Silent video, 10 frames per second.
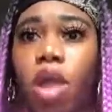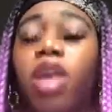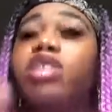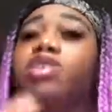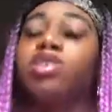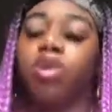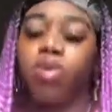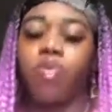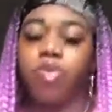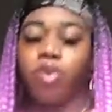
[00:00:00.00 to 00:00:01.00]
So
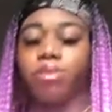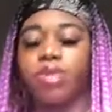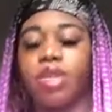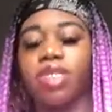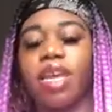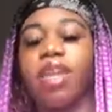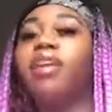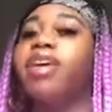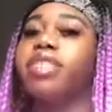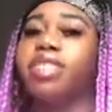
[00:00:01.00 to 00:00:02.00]
what I'm trying to say
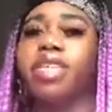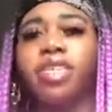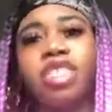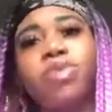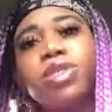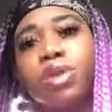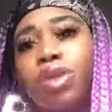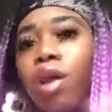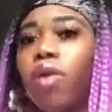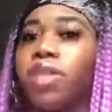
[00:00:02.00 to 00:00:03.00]
is that the assemblies are not
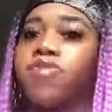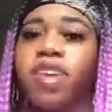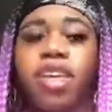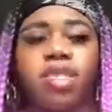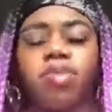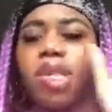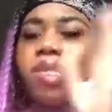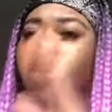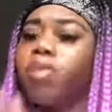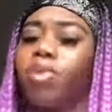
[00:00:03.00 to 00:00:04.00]
always fun. Sometimes they
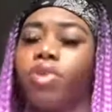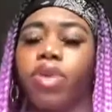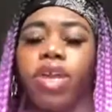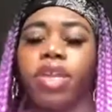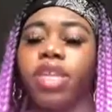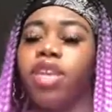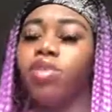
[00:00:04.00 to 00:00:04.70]
are boring.